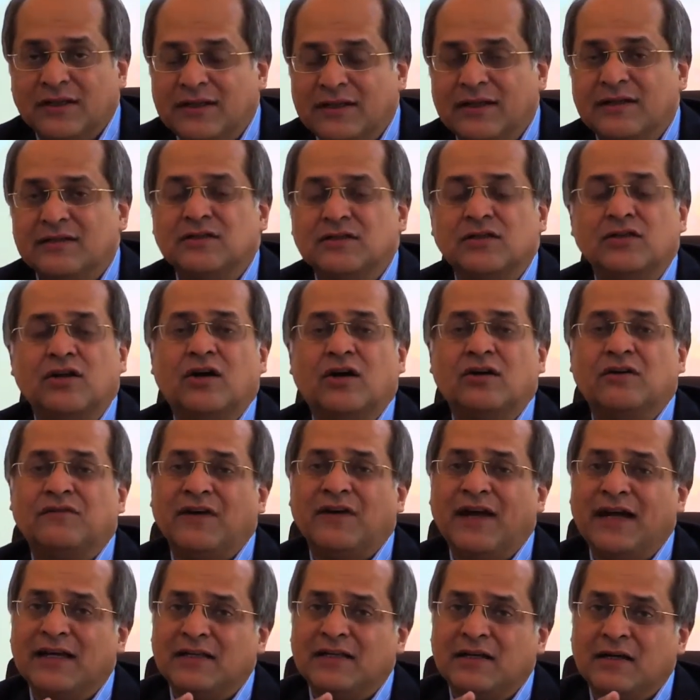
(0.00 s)
There is a lot
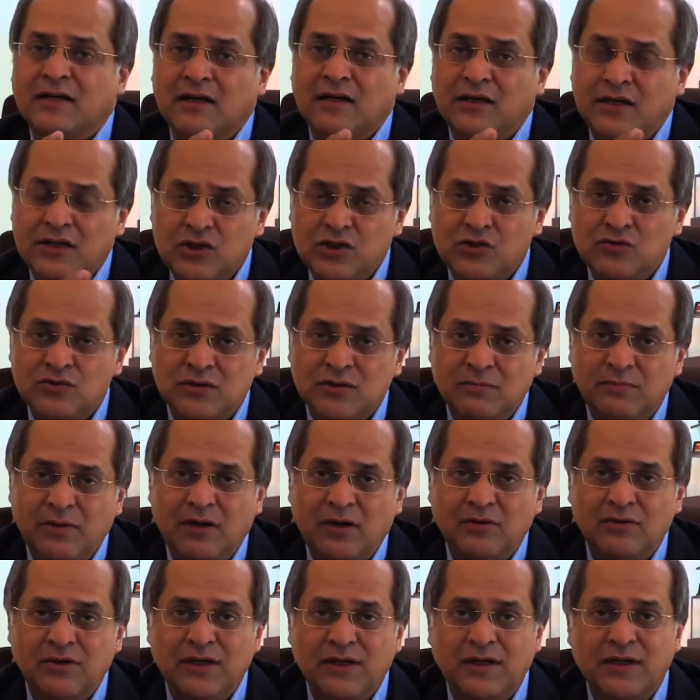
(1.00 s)
of ethical issues
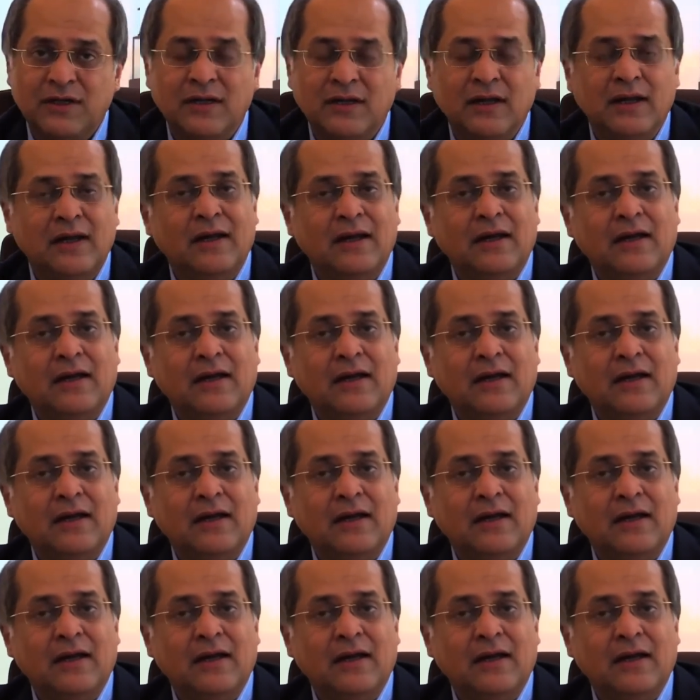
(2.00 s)
about it.